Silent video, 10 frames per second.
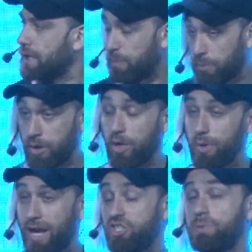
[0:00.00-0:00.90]
And
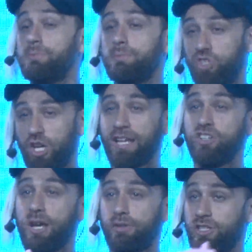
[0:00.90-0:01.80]
we actually
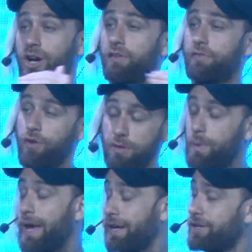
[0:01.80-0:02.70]
changed our entire front
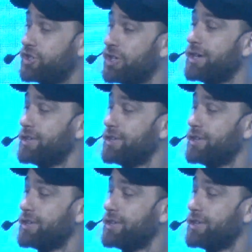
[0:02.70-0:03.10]
page